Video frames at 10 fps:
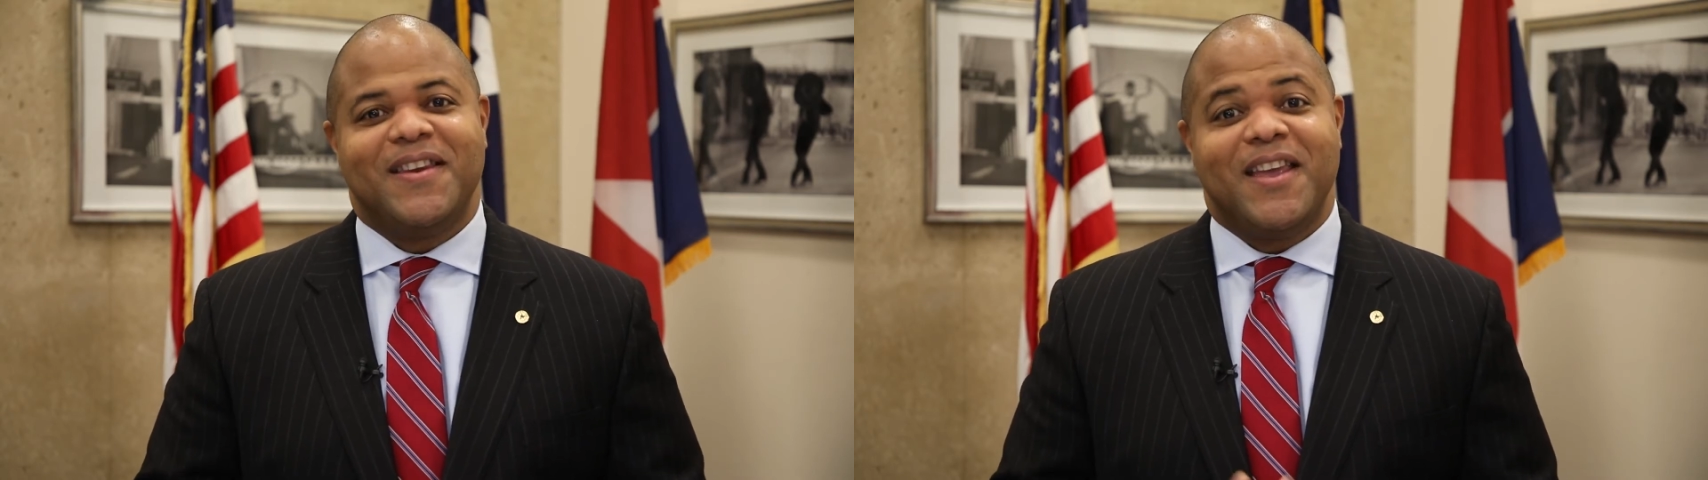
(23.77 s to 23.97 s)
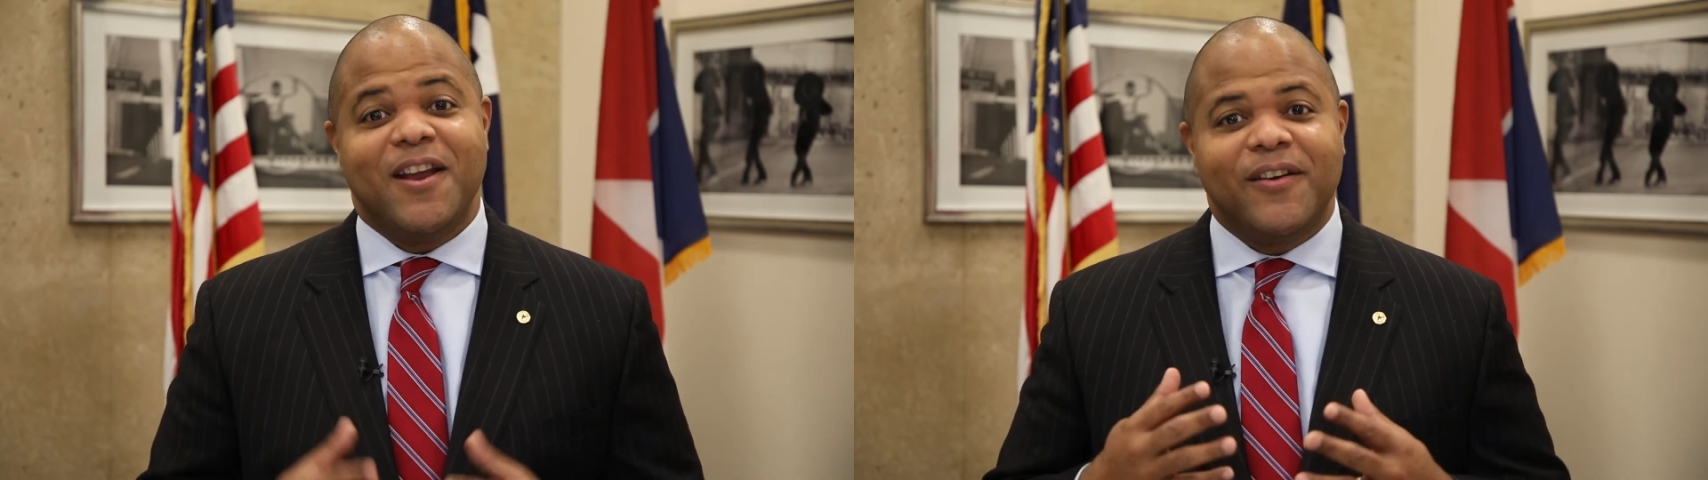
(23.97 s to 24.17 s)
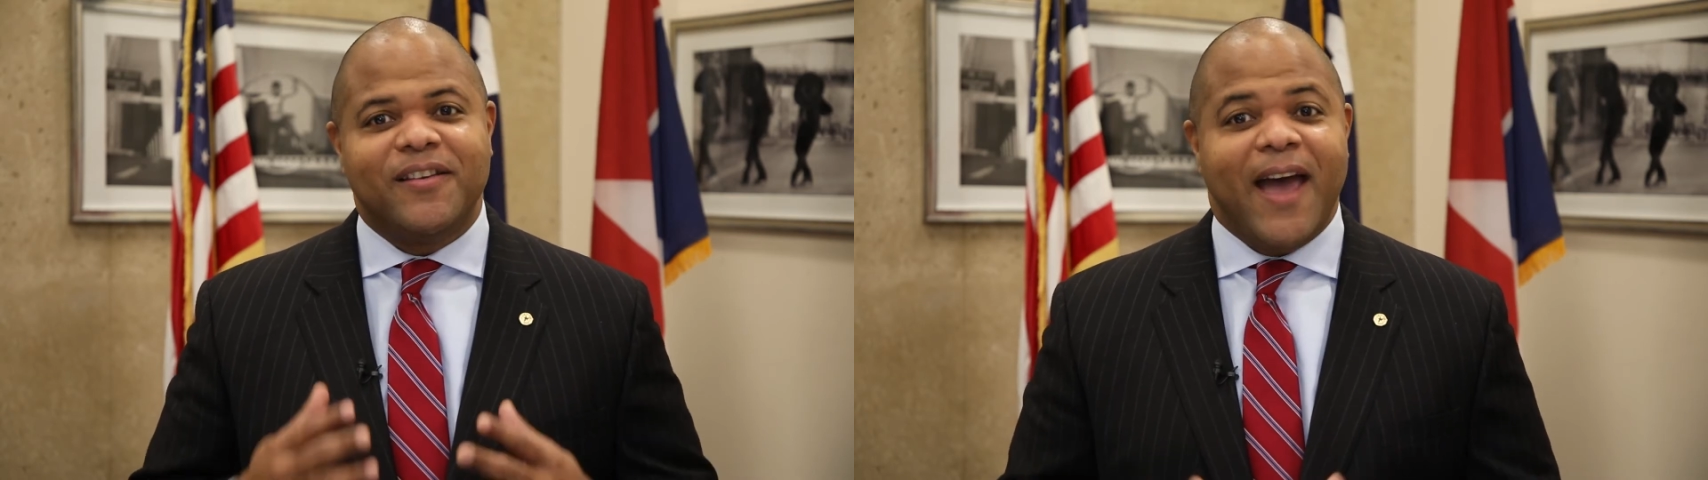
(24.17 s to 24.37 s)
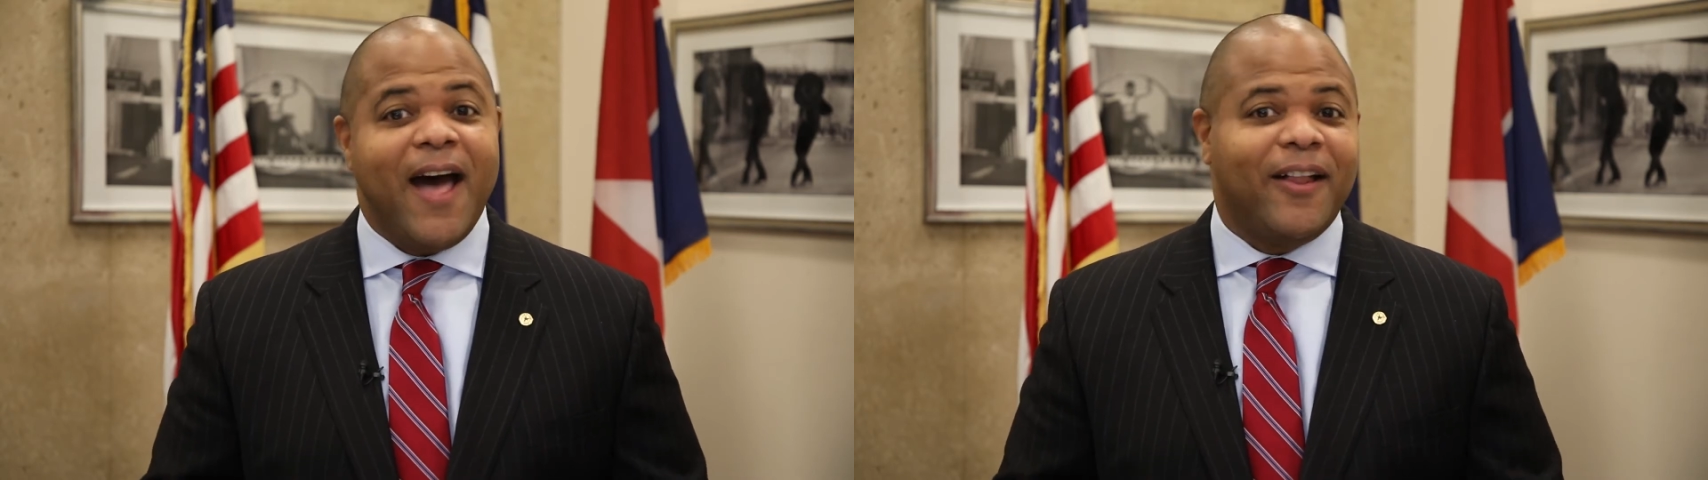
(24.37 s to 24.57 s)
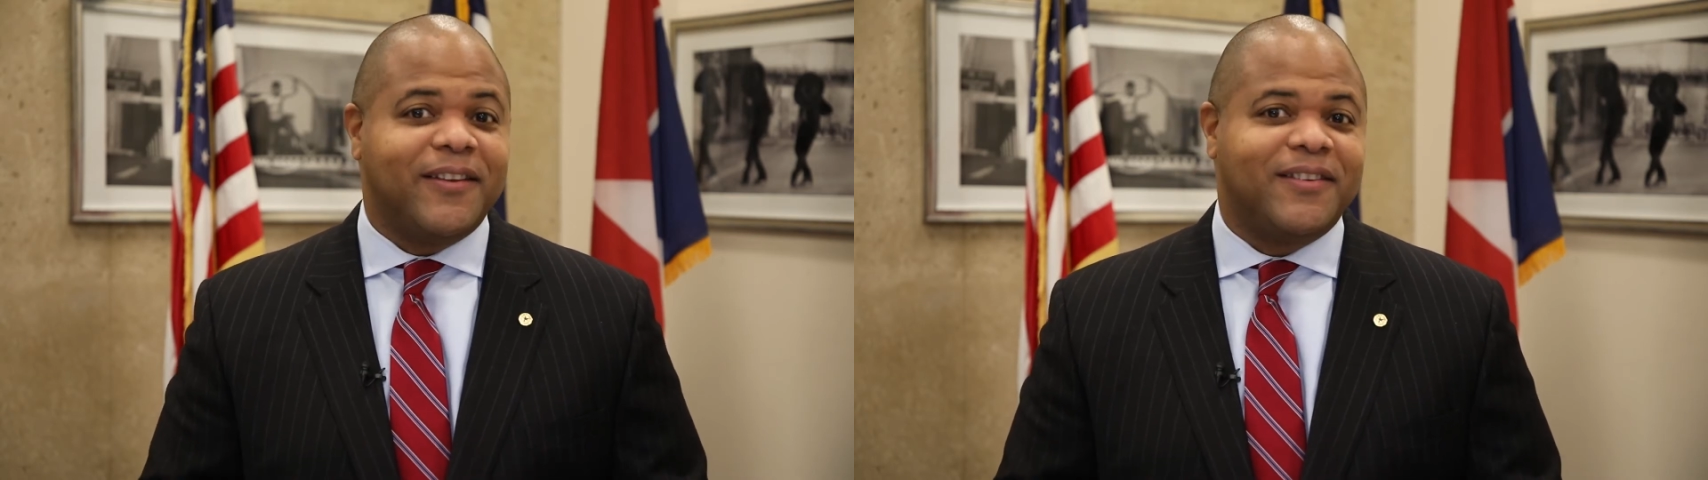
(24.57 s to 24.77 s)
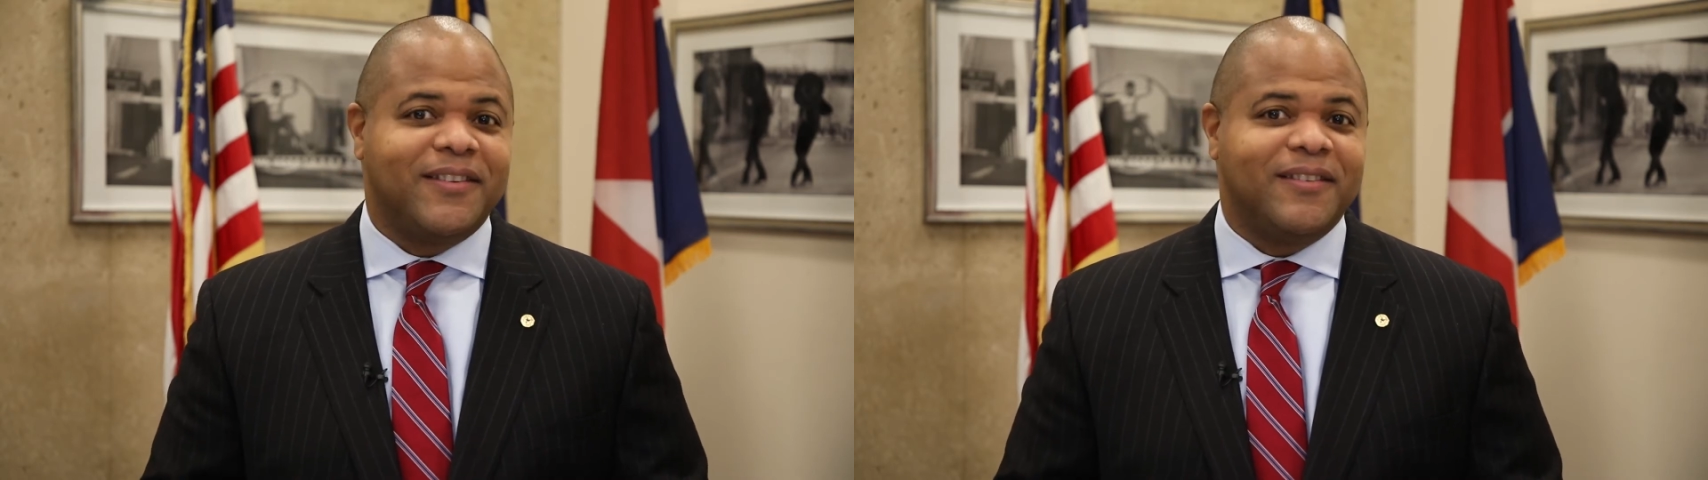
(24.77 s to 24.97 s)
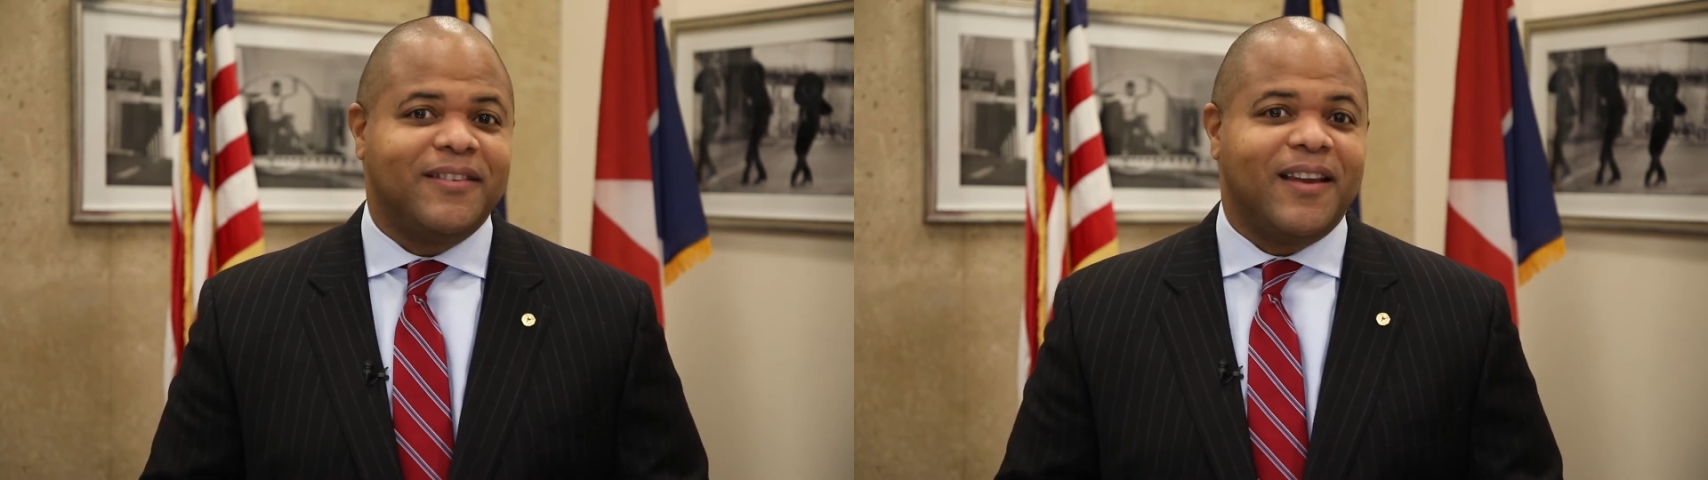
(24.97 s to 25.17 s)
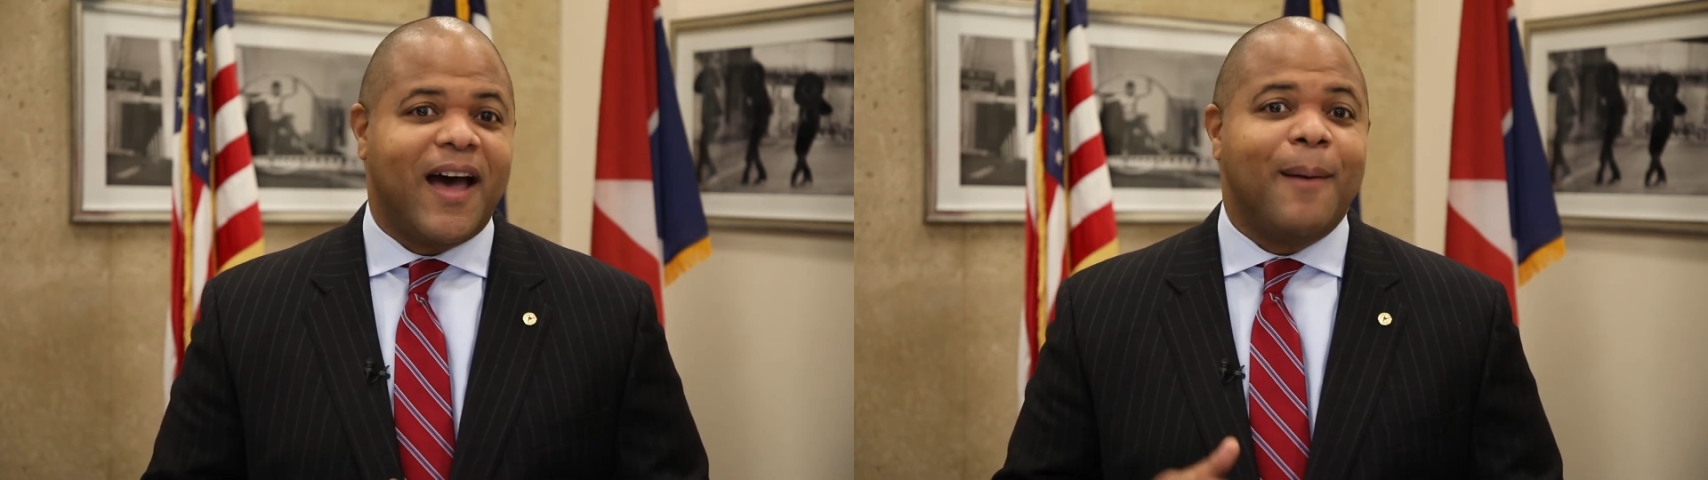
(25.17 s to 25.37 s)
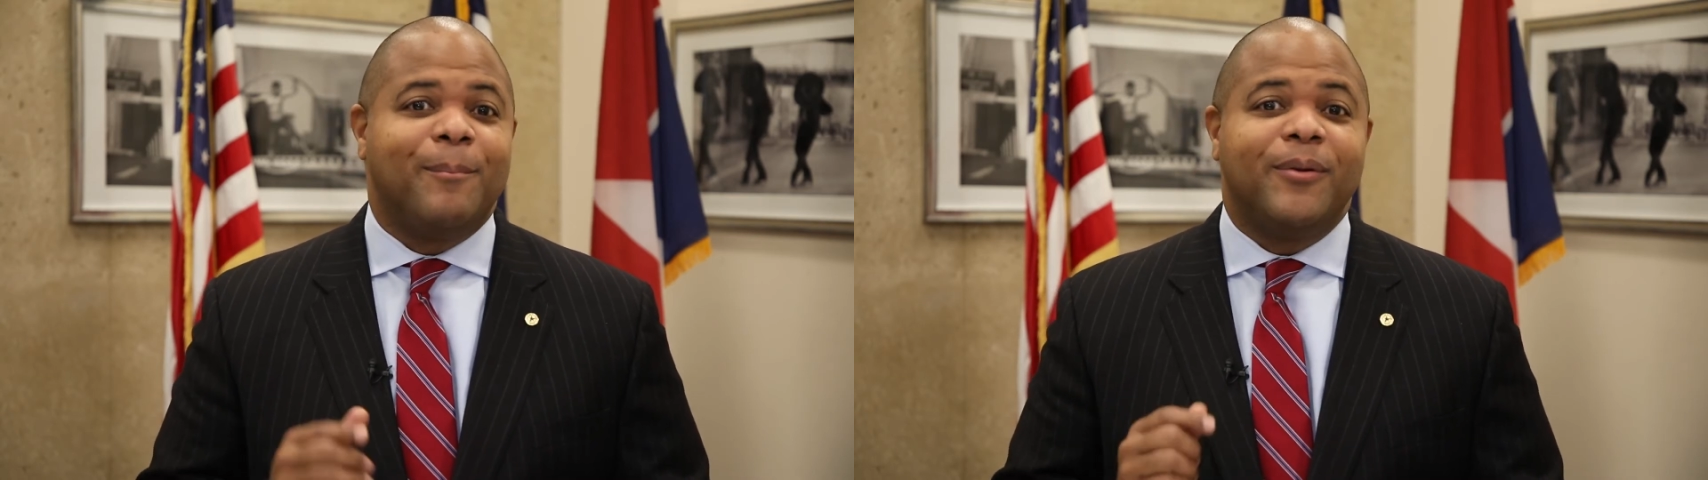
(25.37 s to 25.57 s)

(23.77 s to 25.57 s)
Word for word: Here in Dallas, I'm